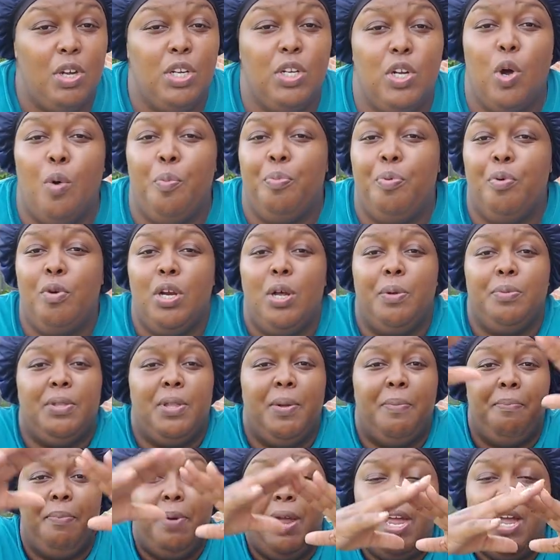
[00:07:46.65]
It's going to pull up
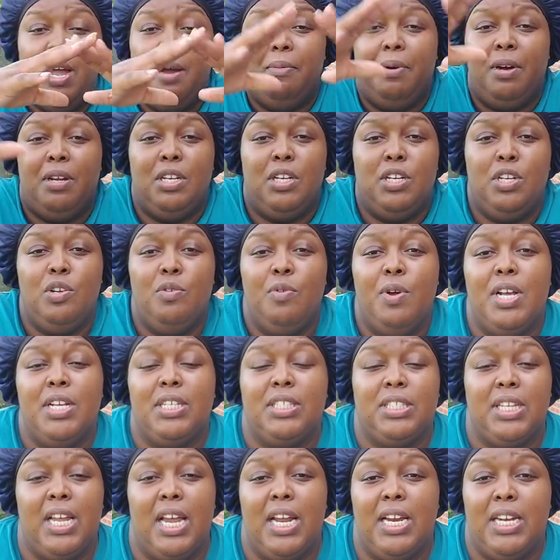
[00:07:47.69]
the map of the
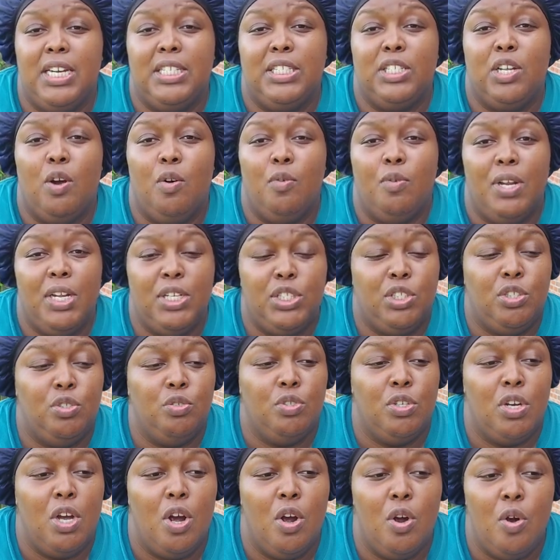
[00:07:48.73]
USA, and it's going to let you
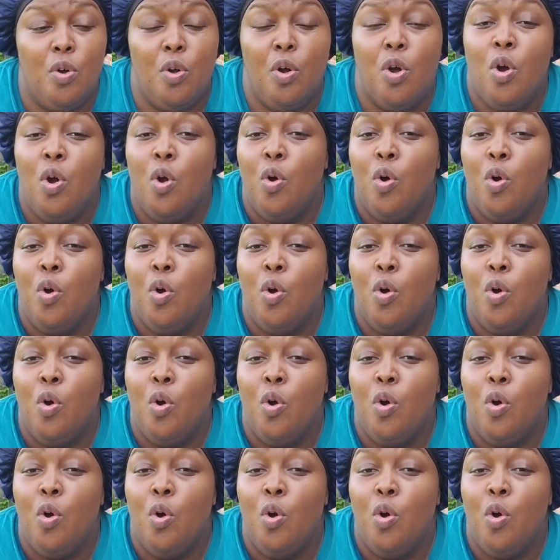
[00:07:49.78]
know